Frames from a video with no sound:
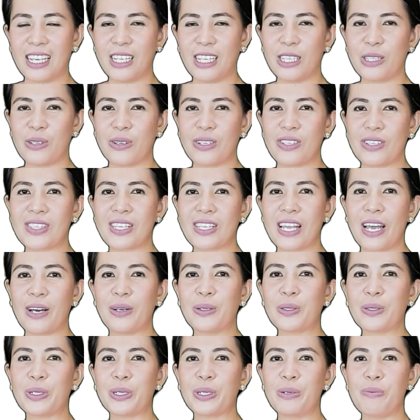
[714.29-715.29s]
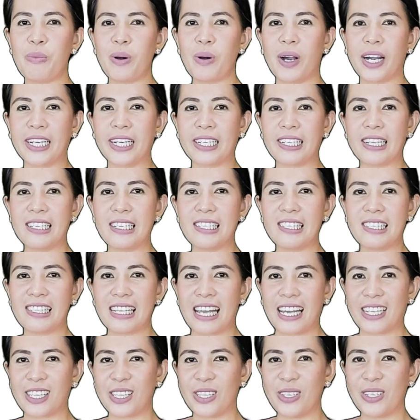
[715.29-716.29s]
into its counterpart
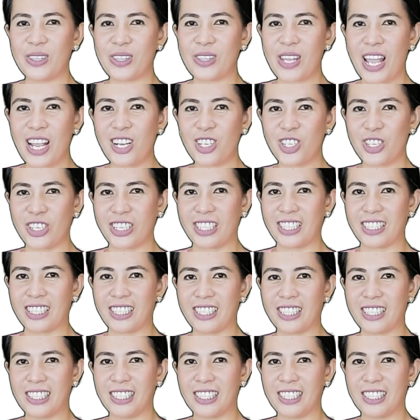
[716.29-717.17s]
set notation.